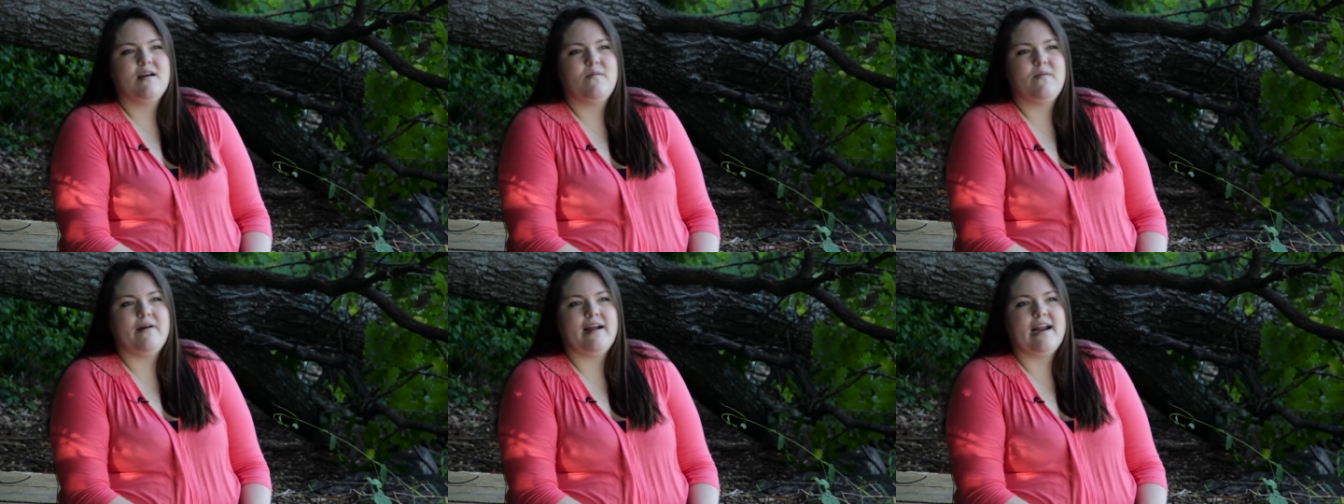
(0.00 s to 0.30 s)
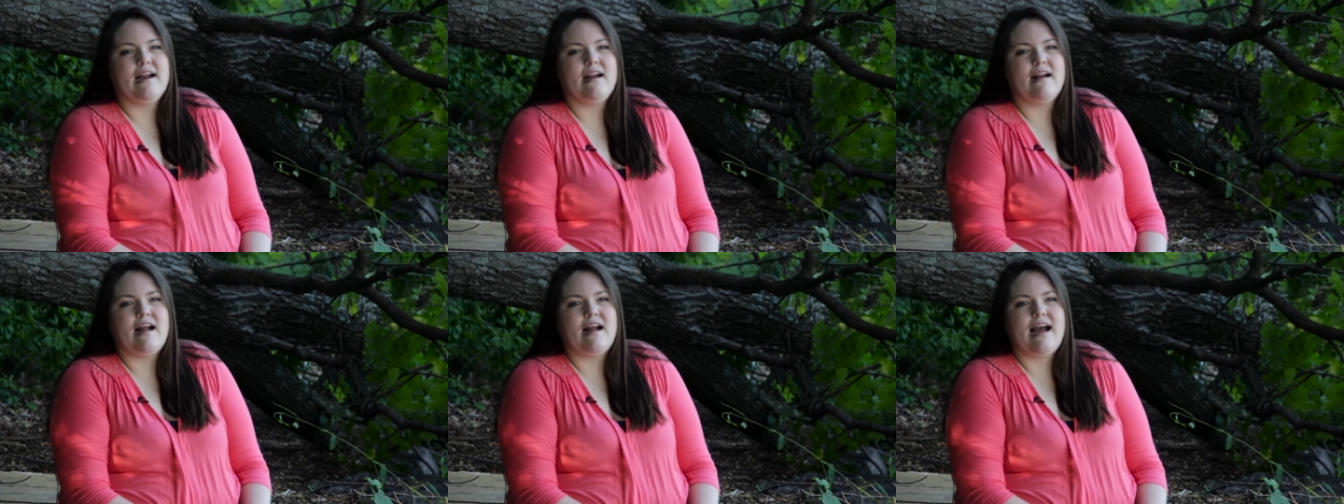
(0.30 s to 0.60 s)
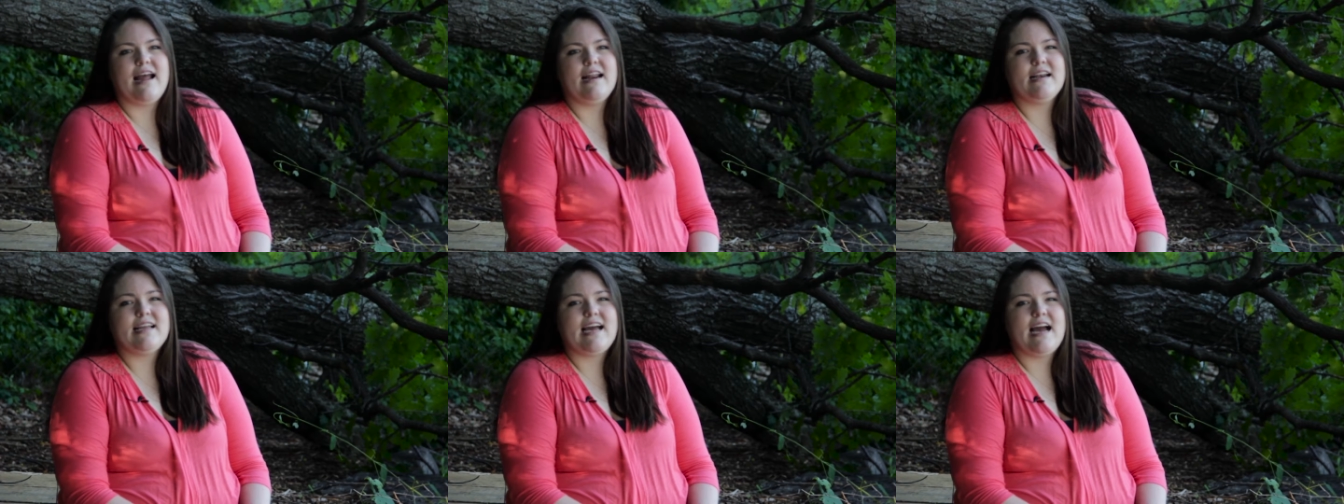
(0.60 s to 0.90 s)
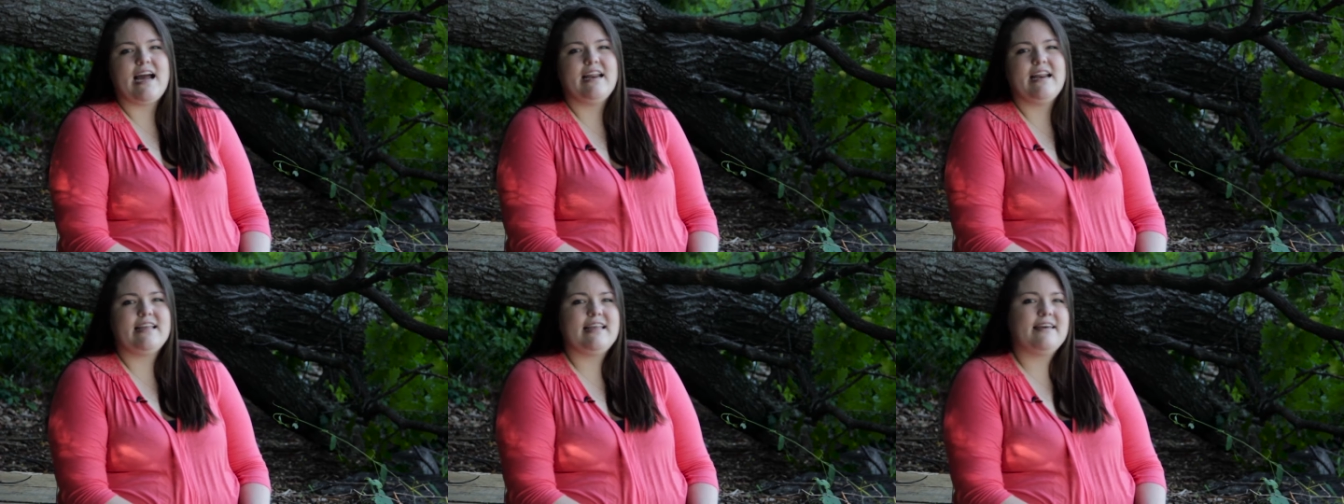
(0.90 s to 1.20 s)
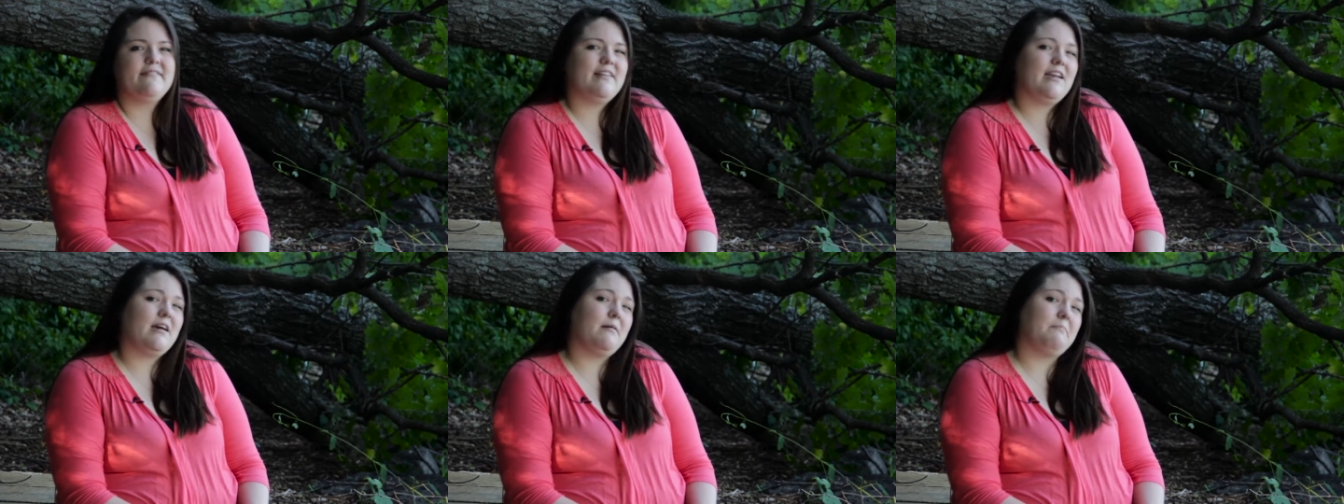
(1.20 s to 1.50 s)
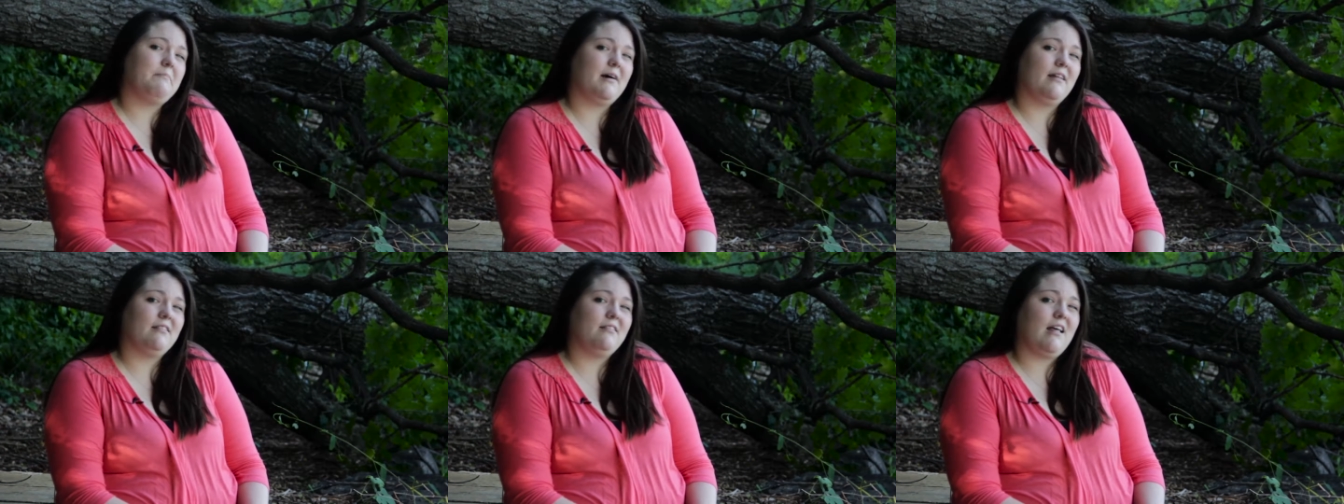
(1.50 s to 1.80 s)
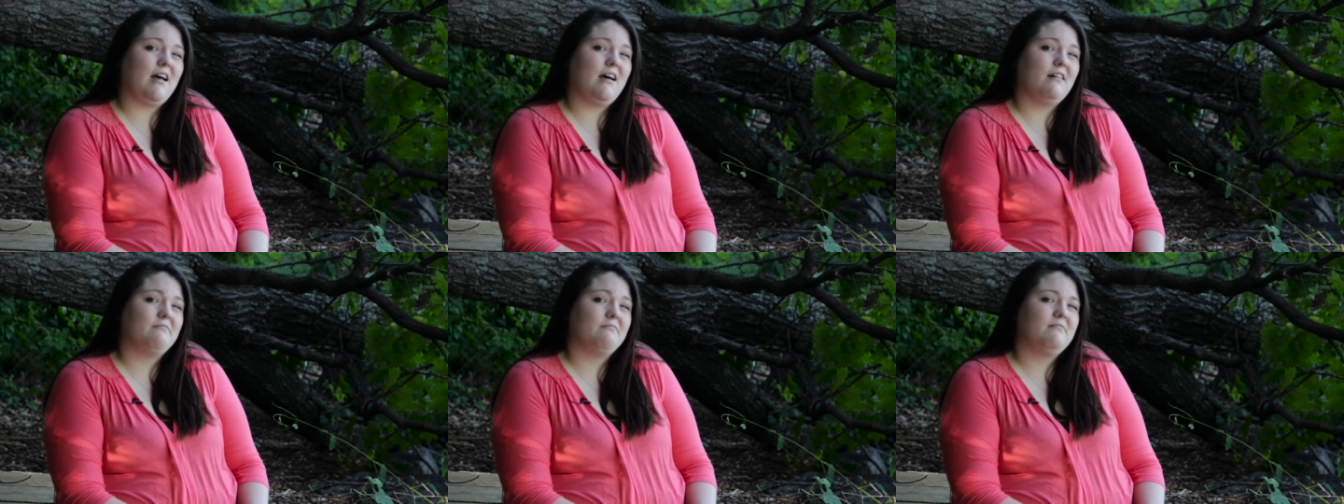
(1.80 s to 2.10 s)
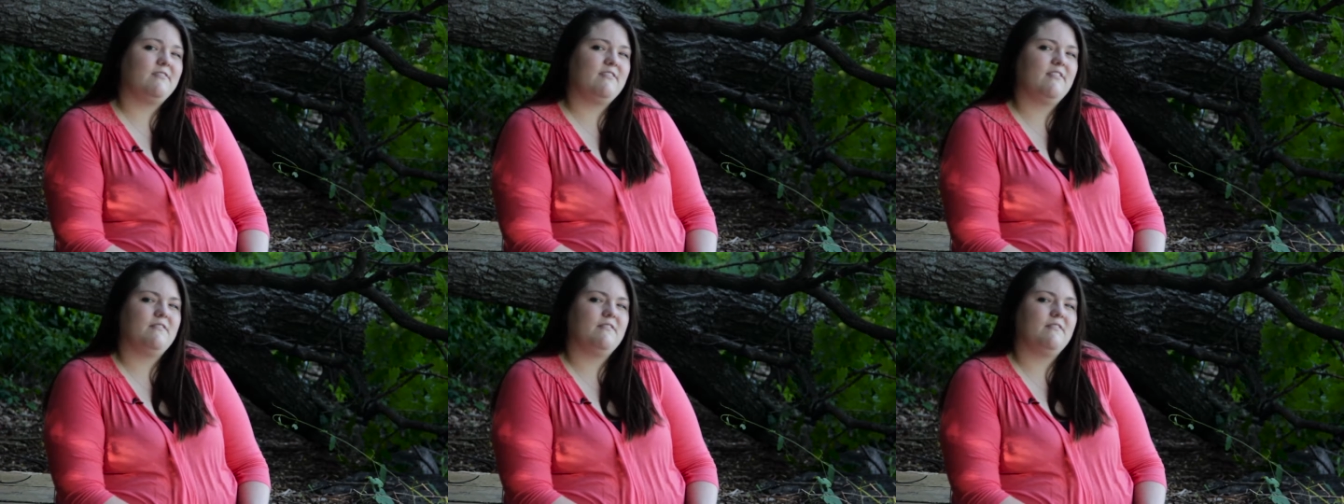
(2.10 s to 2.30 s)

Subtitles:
where I'd kind of given up on love